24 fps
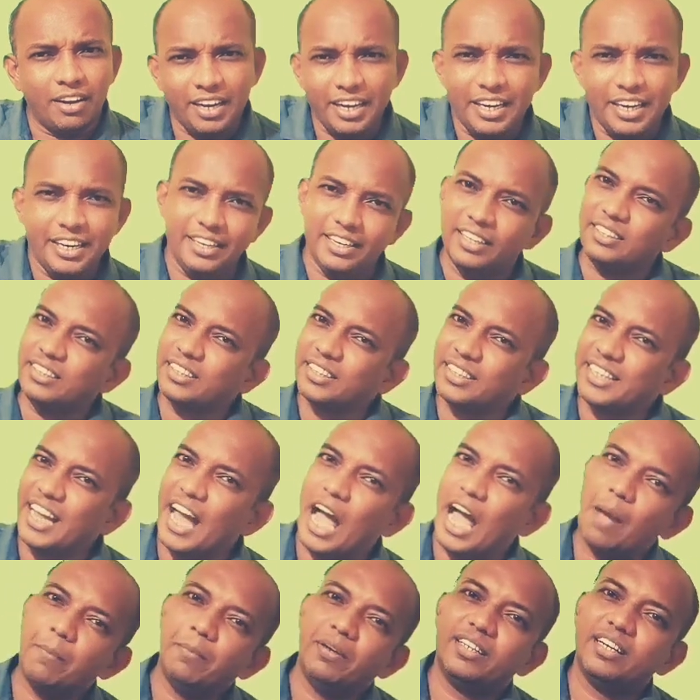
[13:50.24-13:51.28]
radius,
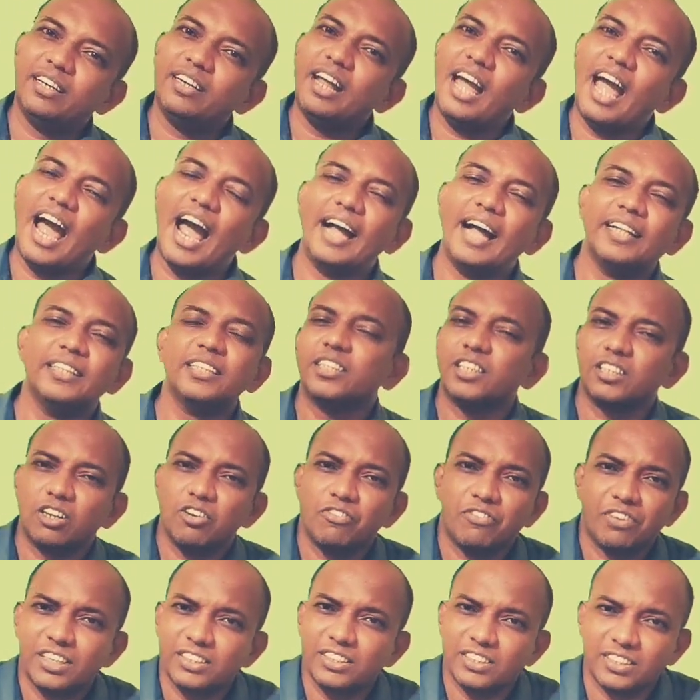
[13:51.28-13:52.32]
diameter and the
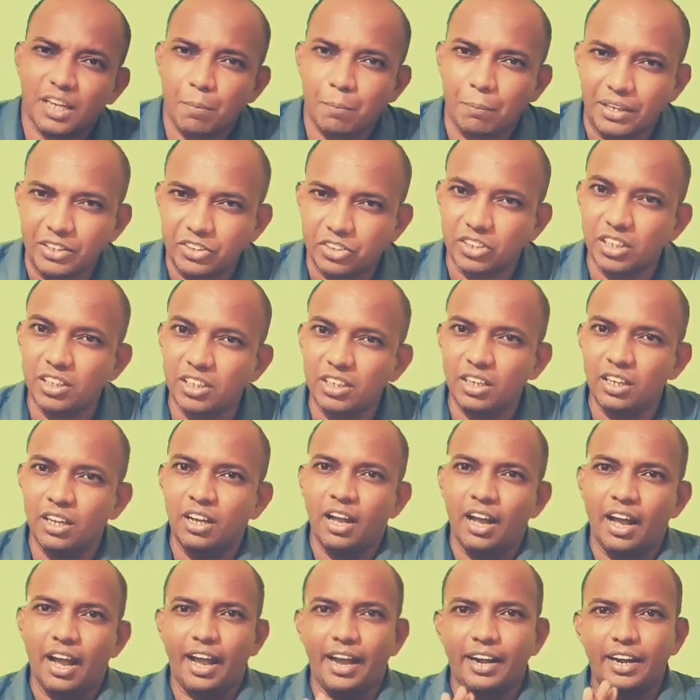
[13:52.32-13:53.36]
circumference are mentioned,
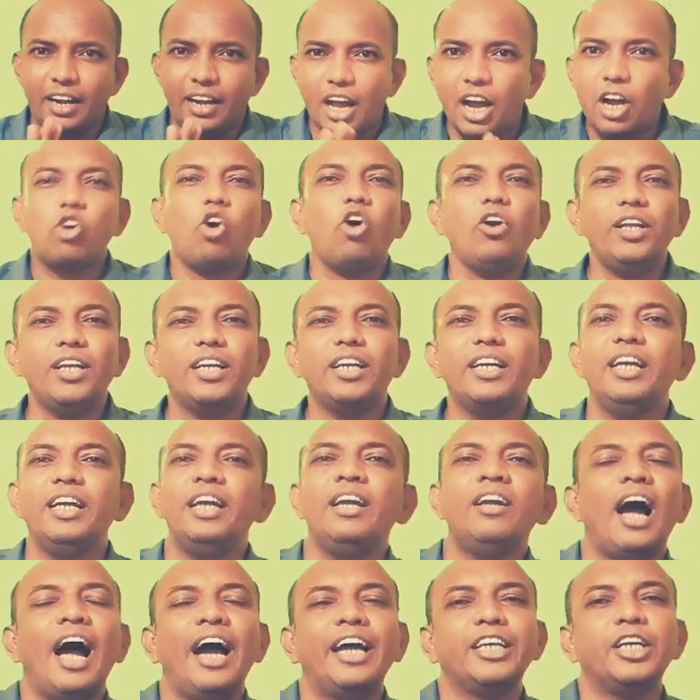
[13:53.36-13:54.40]
and
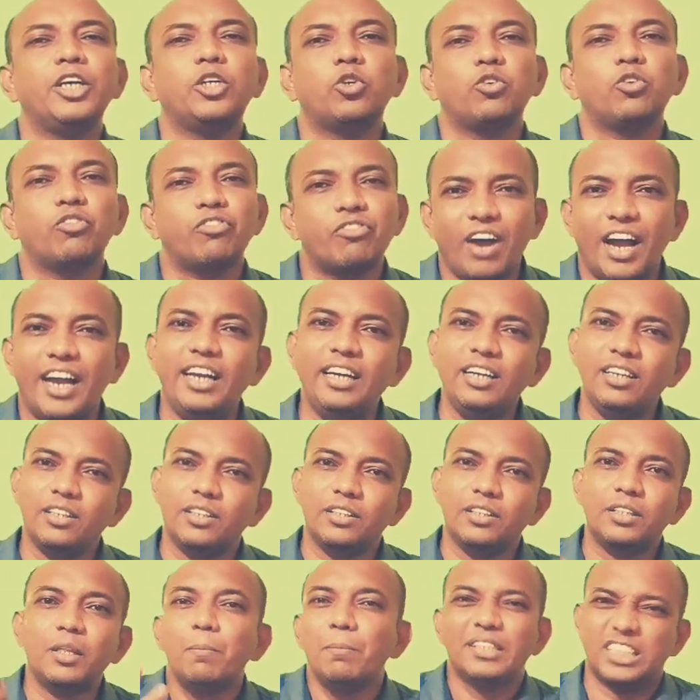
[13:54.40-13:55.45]
accordingly I need to
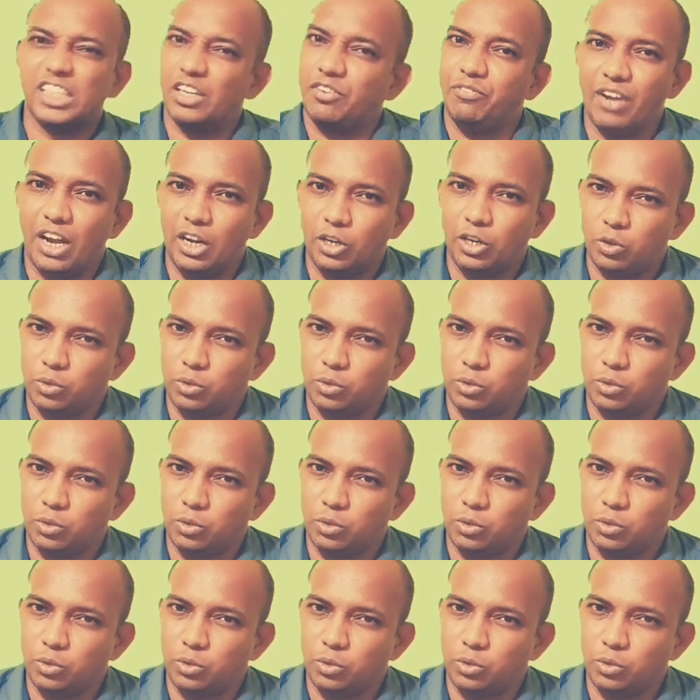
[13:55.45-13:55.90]
find the missing